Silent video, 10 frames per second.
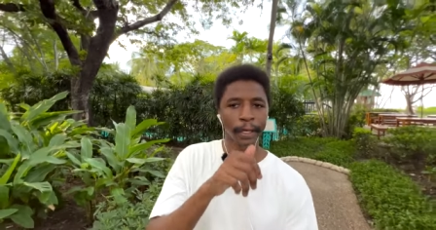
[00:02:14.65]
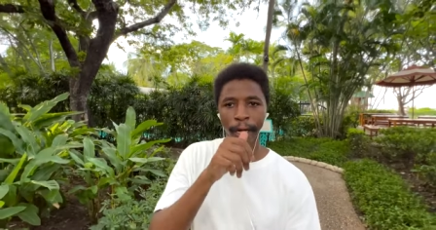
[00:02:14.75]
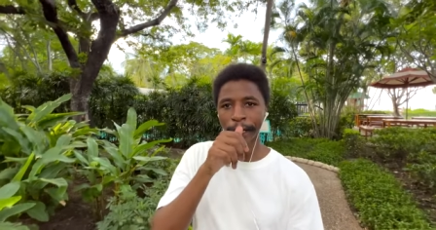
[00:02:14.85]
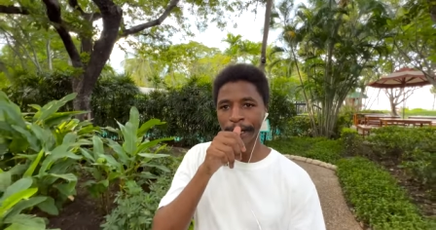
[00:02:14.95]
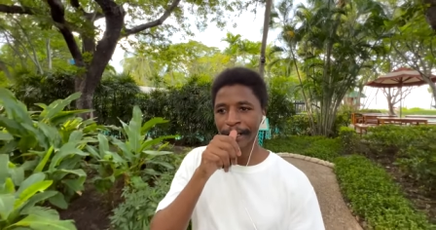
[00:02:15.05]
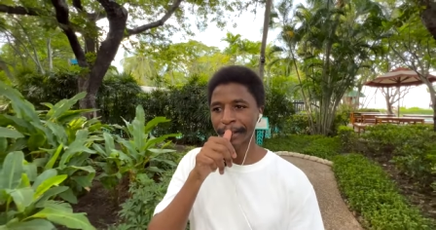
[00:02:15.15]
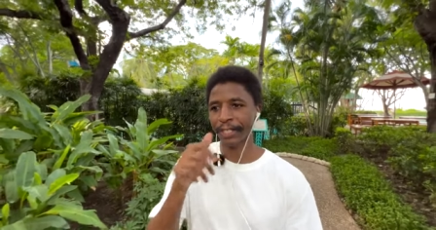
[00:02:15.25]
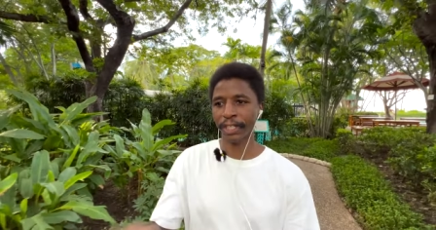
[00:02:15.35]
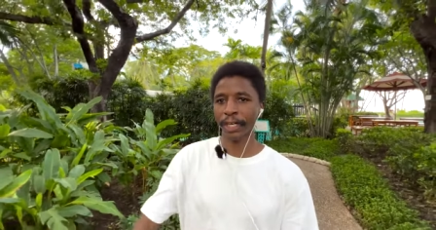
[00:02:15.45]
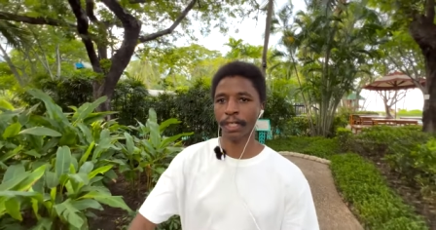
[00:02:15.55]
kind of like a
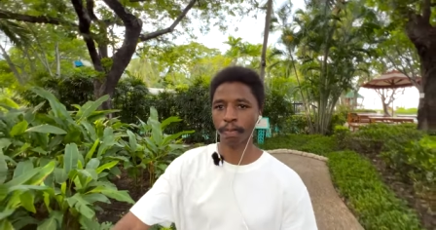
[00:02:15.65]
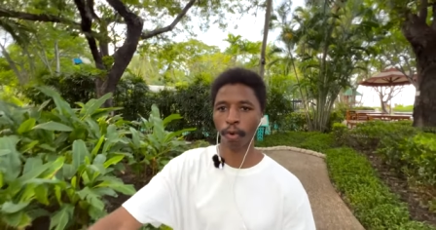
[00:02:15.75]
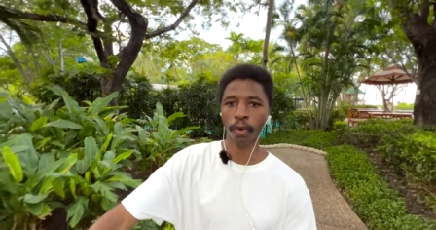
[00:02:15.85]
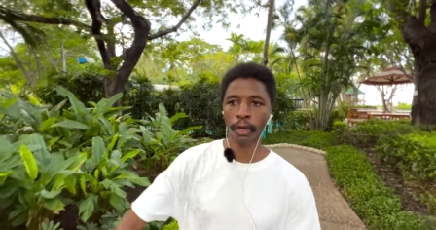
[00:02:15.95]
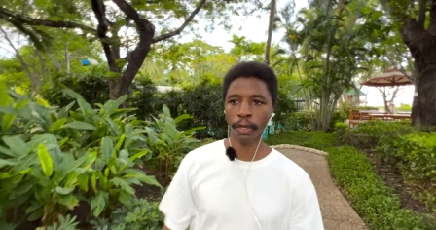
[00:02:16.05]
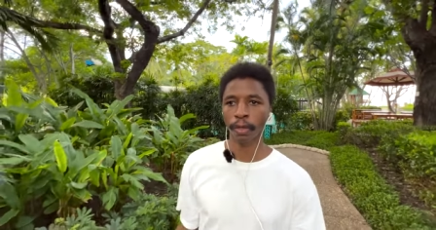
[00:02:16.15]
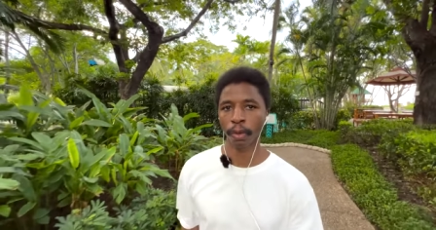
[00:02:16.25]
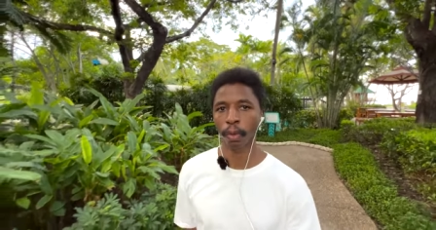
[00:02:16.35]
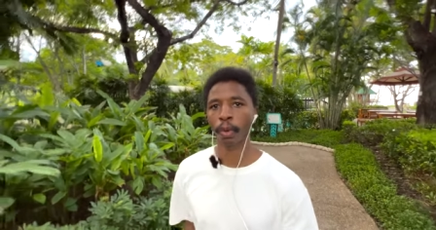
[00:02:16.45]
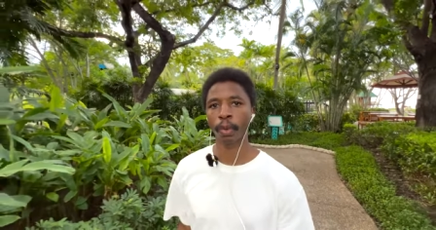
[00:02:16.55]
chessboard
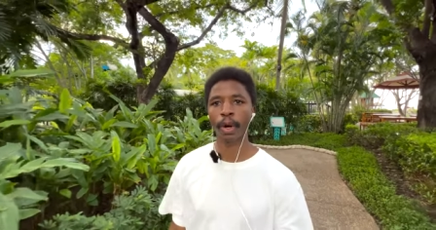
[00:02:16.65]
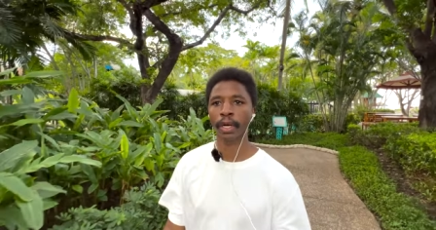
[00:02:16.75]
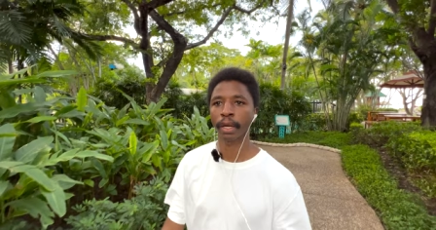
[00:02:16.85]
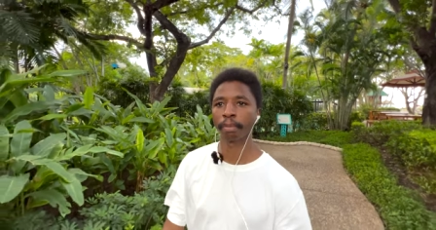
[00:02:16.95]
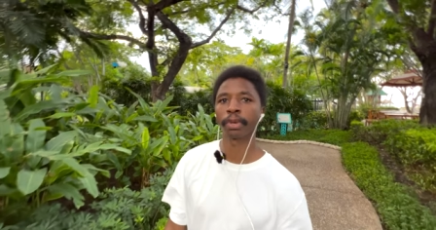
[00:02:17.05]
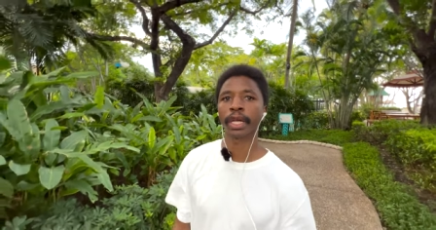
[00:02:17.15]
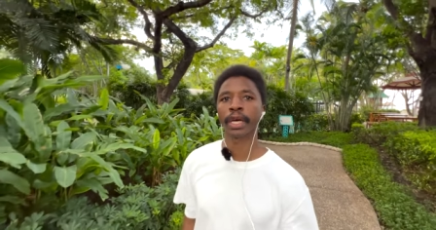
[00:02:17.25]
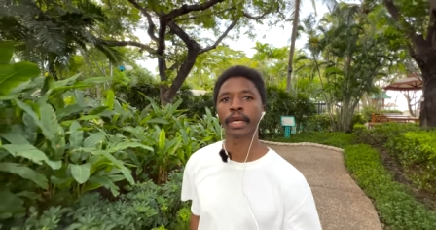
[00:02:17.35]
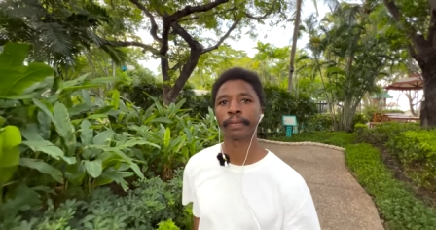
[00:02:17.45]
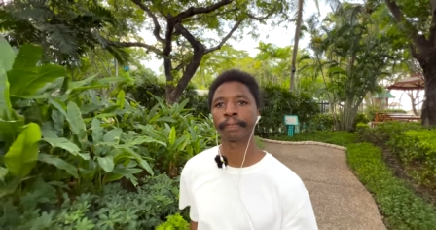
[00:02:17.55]
where one can
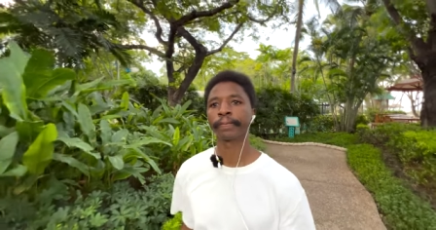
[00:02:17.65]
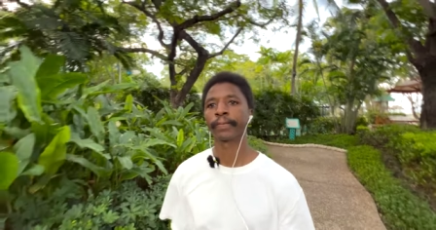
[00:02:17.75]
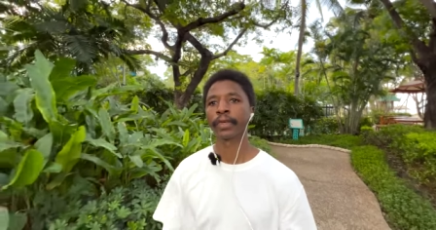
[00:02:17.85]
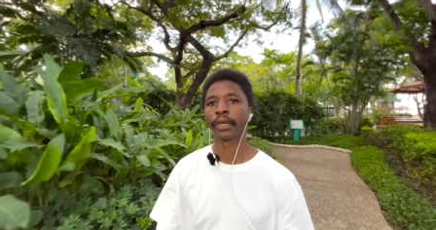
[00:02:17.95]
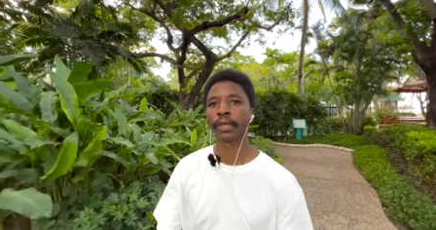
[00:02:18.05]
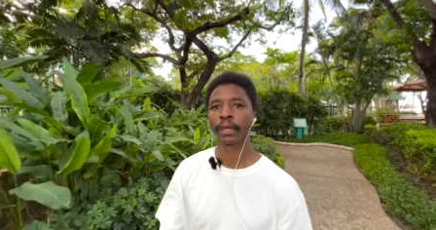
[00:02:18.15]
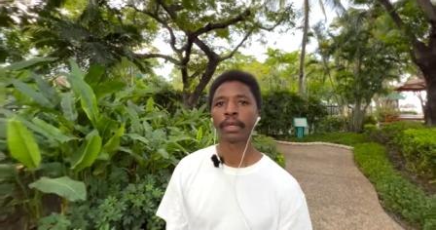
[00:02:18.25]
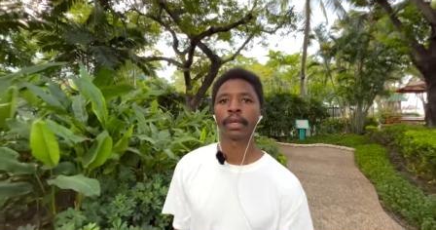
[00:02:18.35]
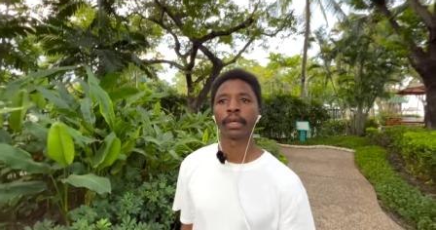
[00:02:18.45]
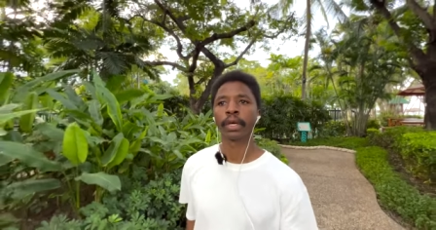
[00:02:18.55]
play.
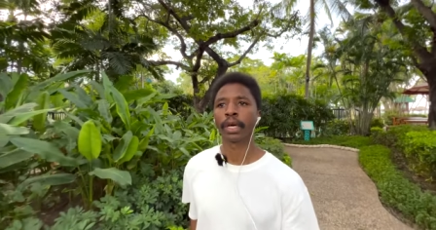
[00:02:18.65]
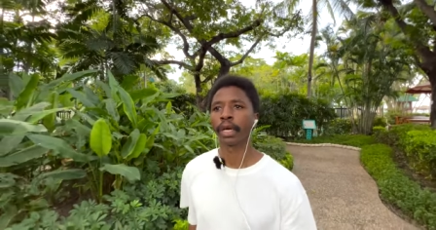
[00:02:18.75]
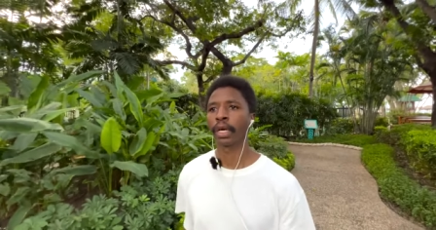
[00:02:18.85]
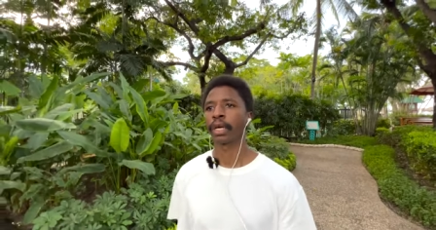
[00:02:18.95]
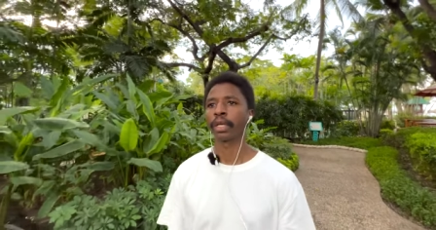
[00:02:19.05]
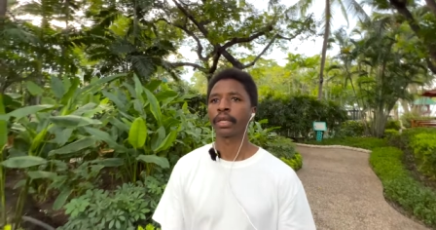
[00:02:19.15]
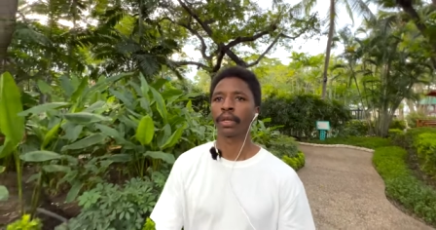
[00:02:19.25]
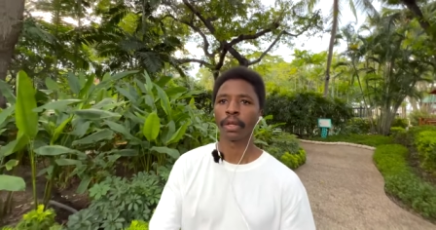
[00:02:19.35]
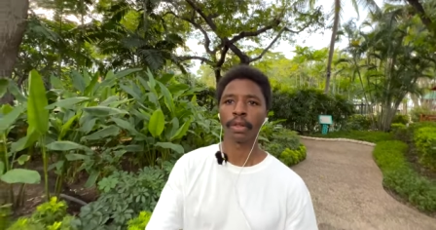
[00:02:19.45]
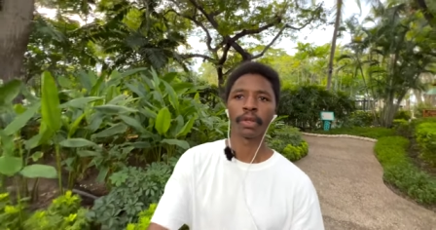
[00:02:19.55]
And
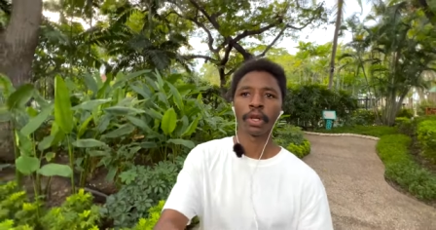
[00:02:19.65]
the